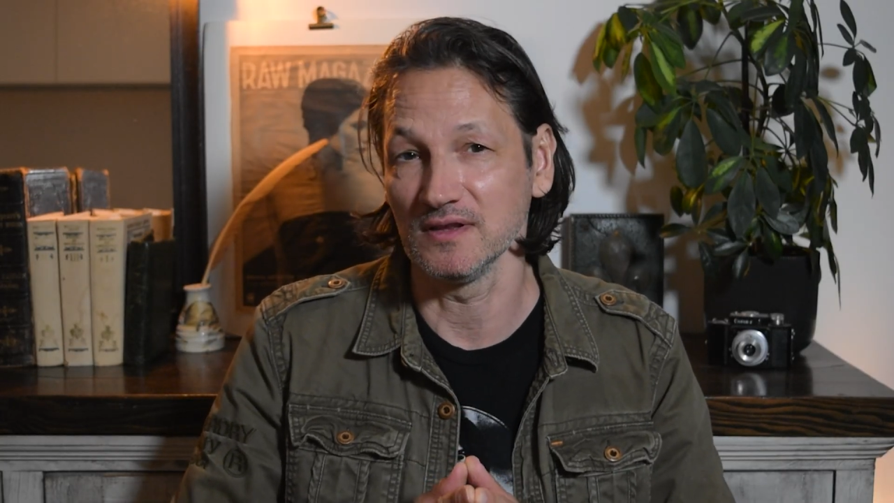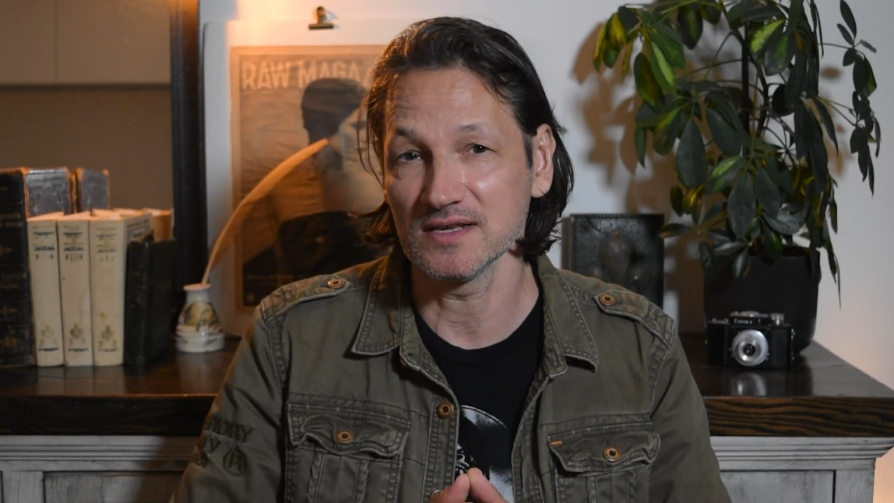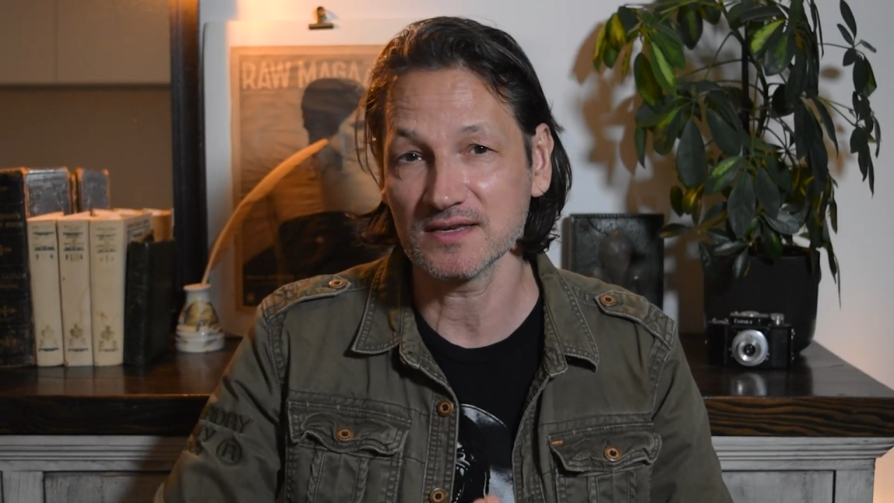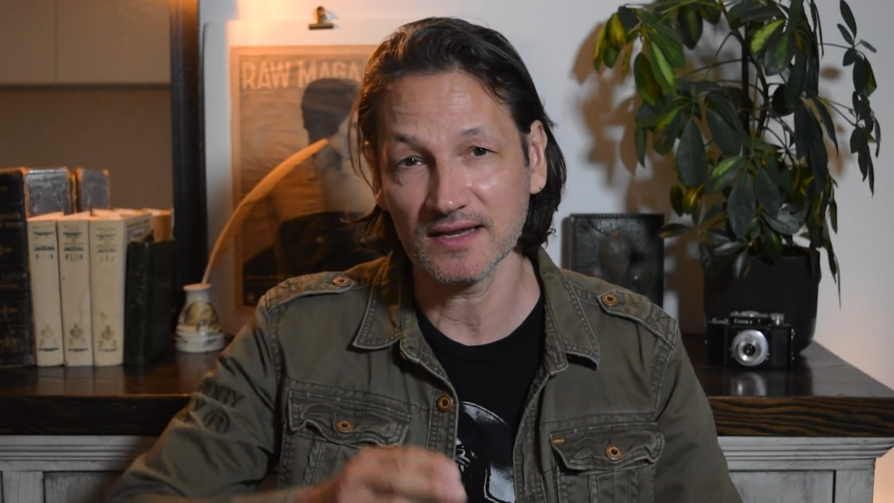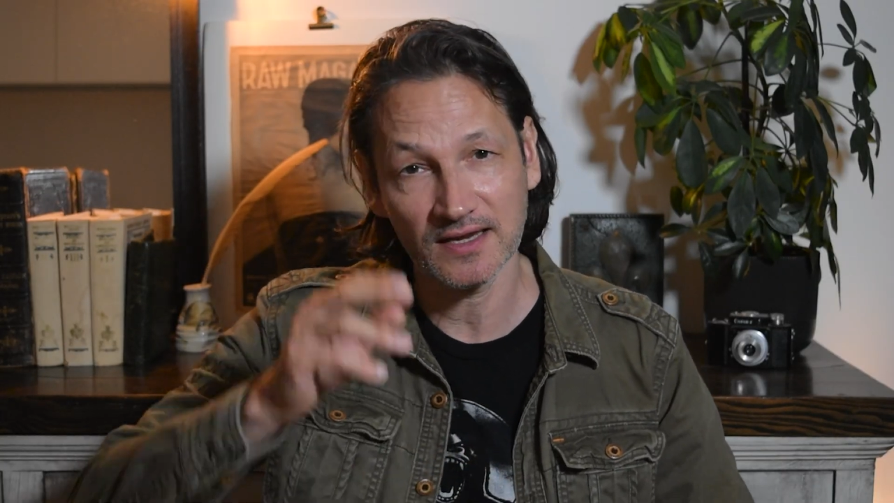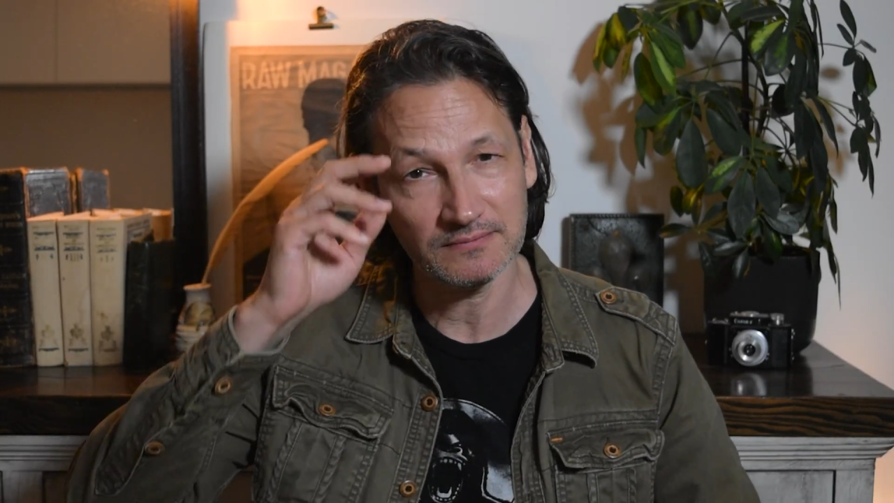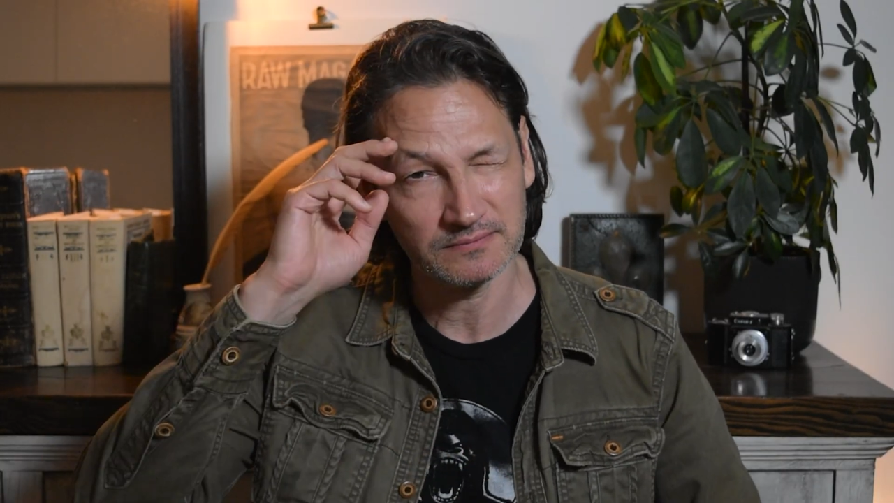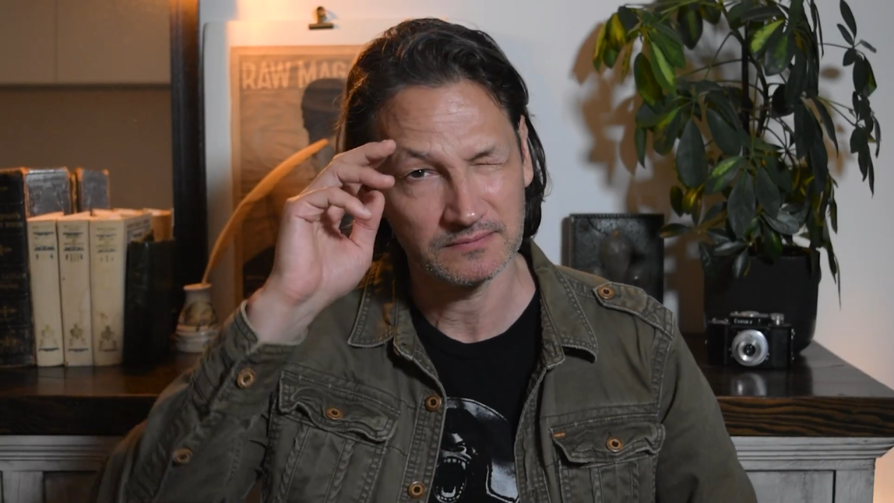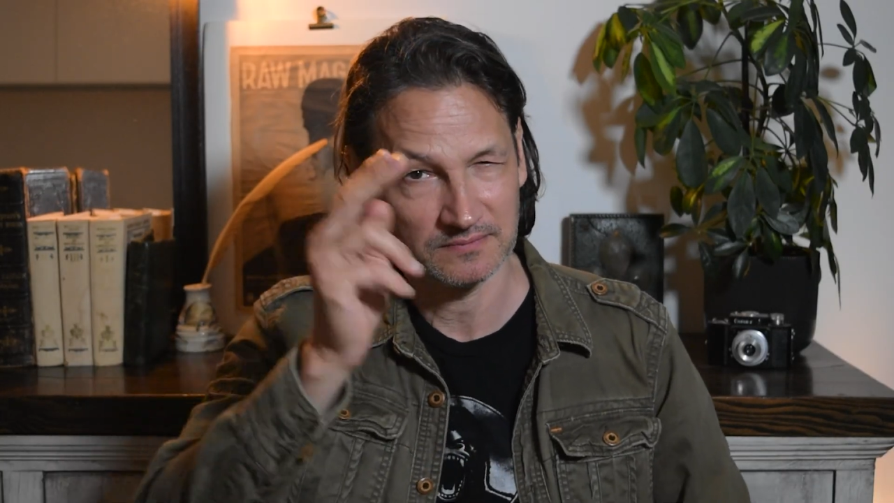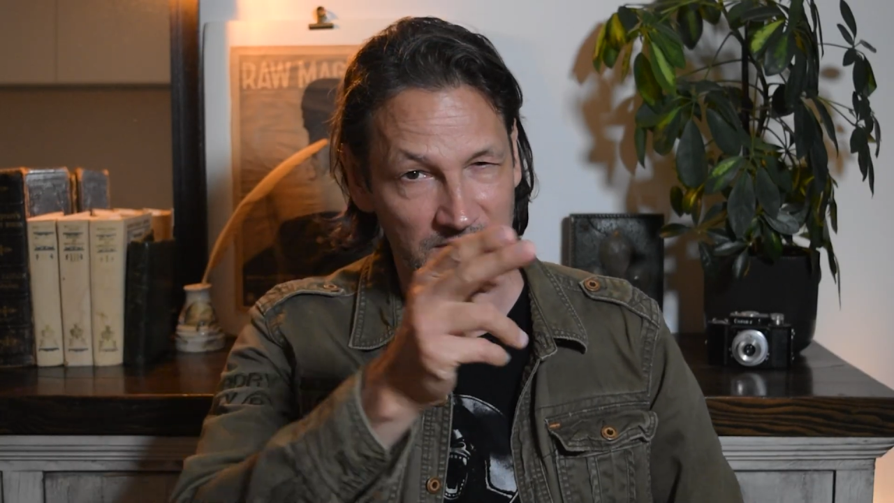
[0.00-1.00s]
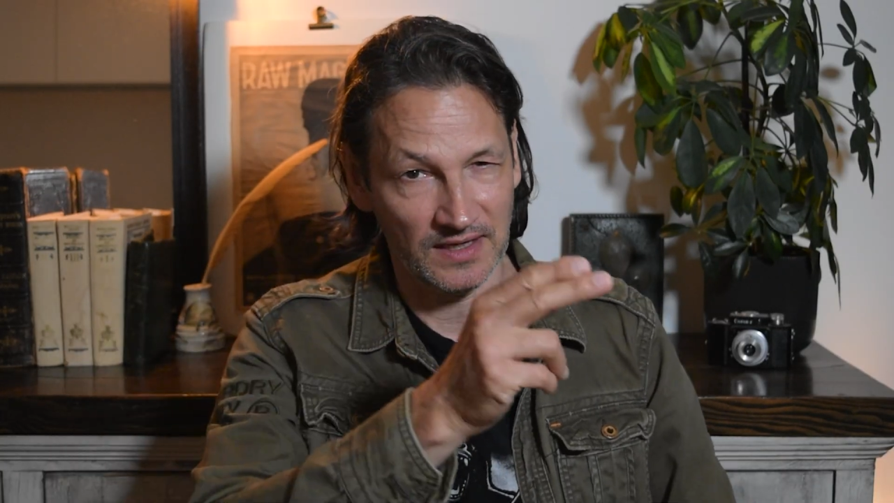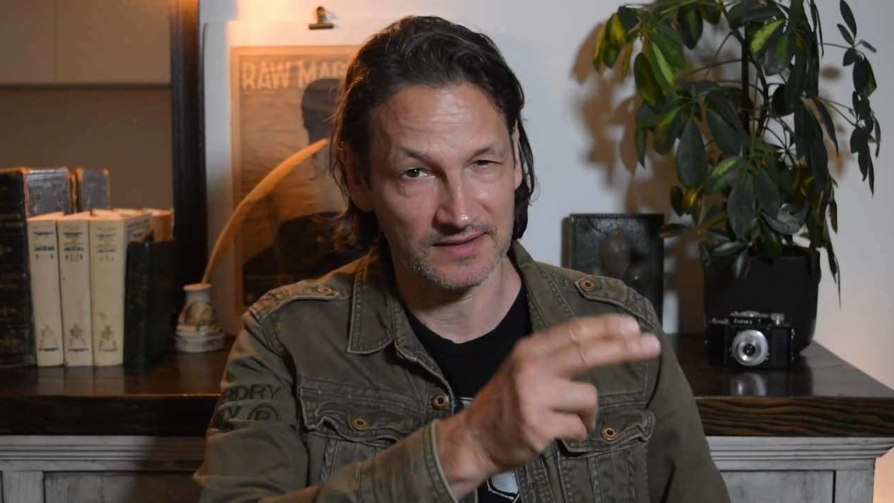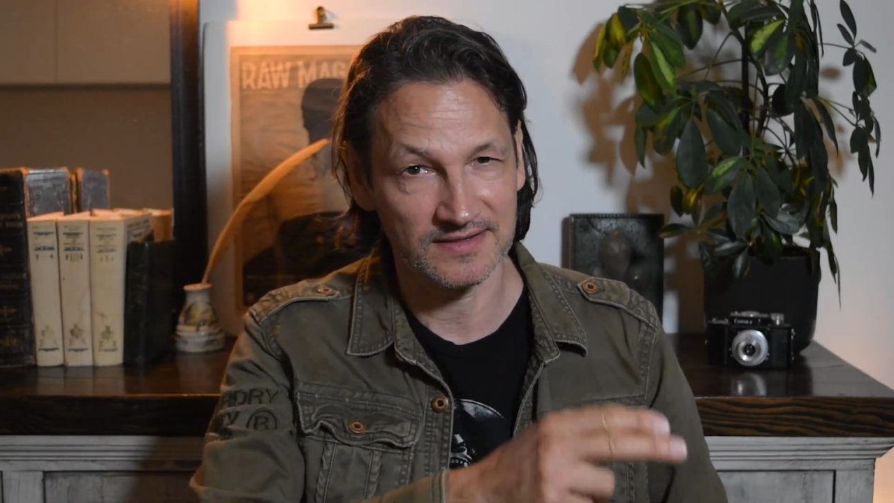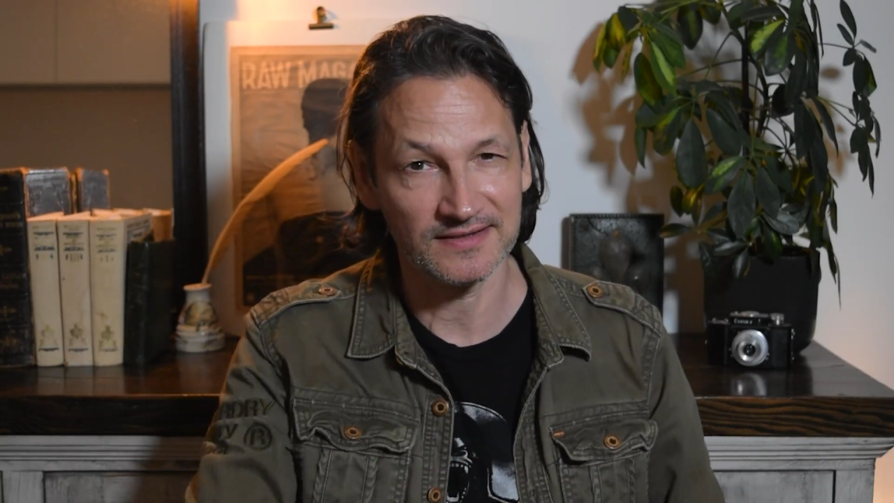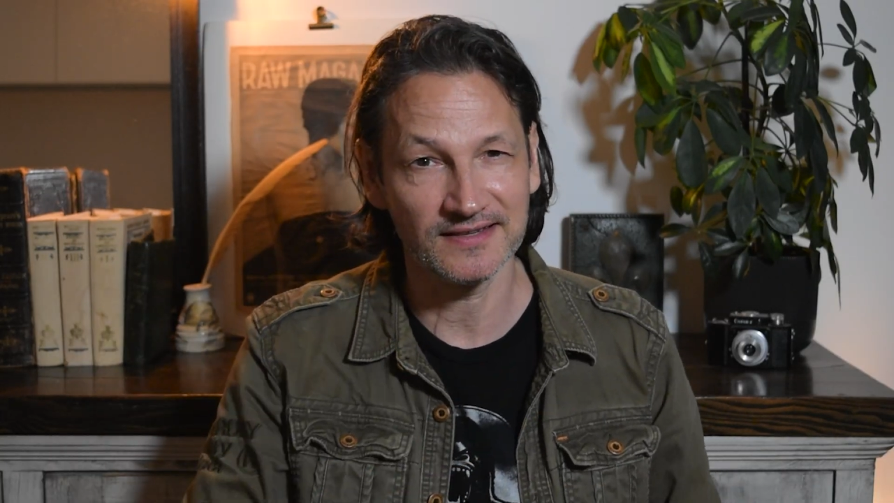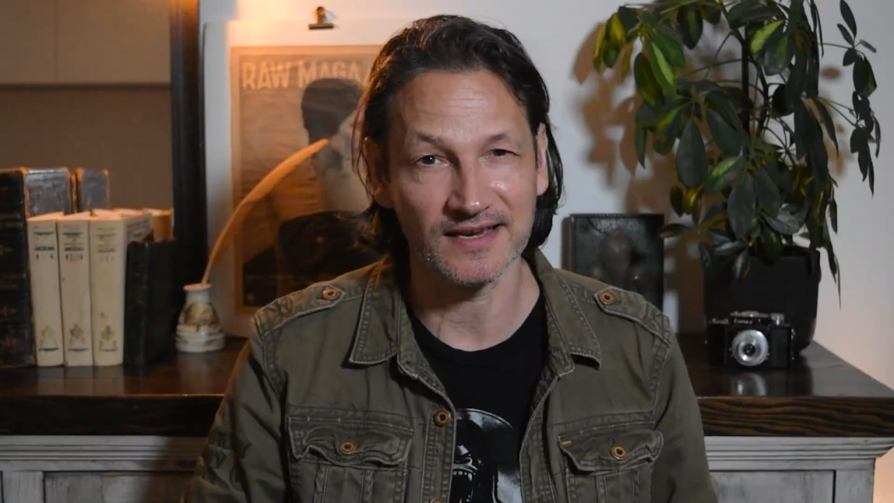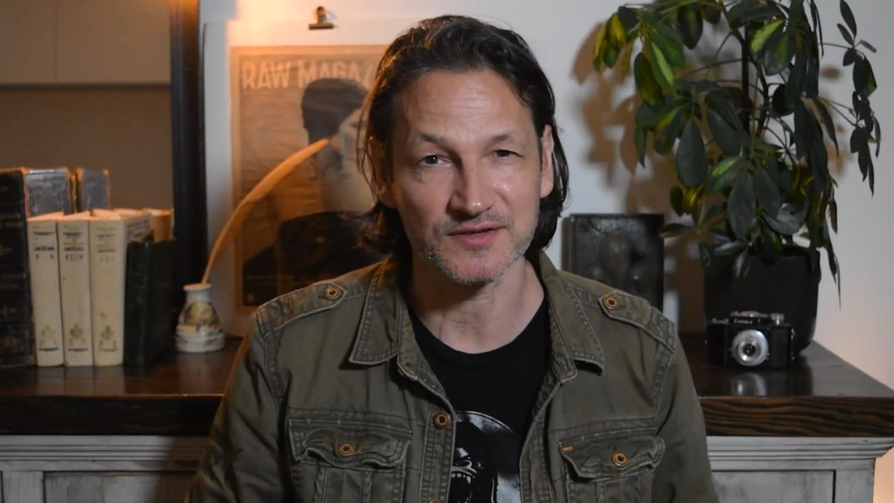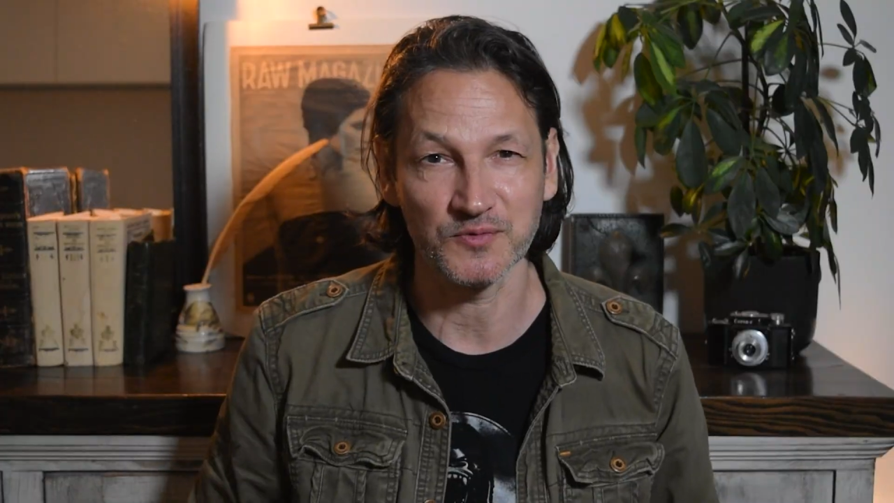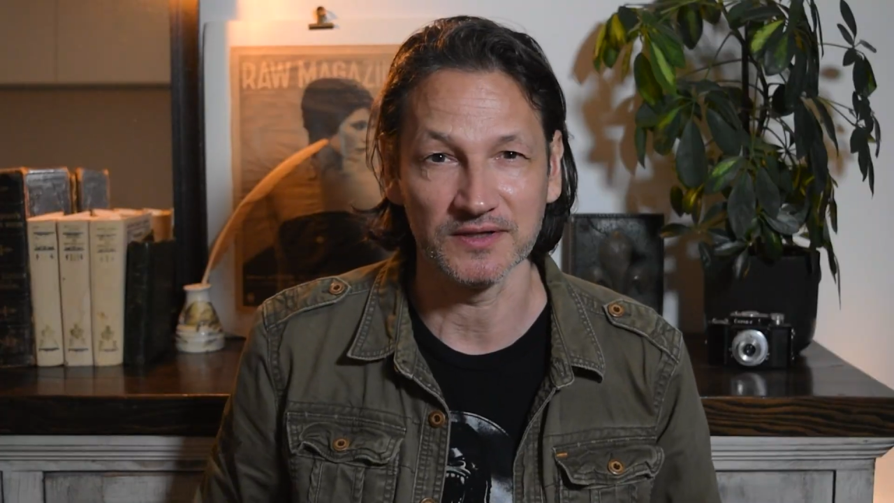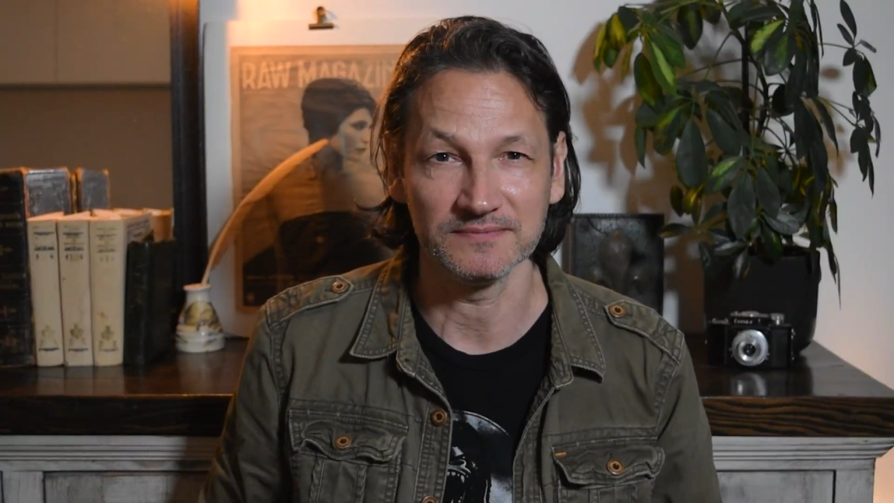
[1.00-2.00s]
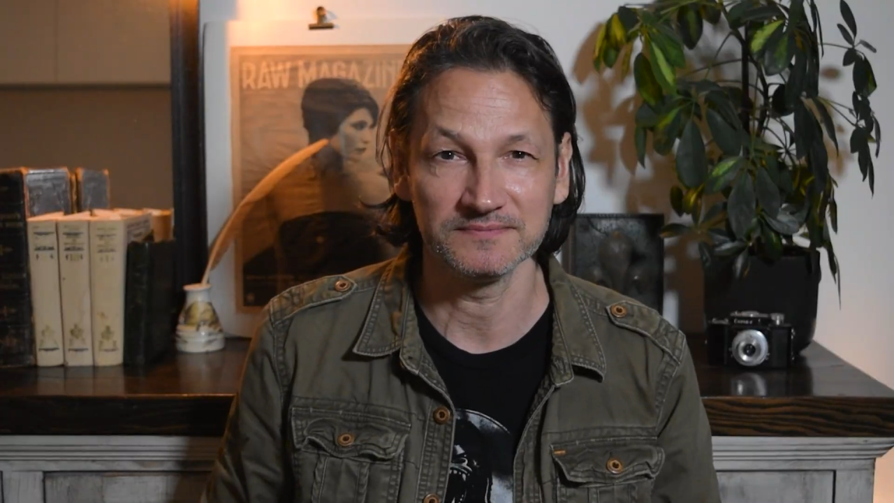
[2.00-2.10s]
listening. Until the next one.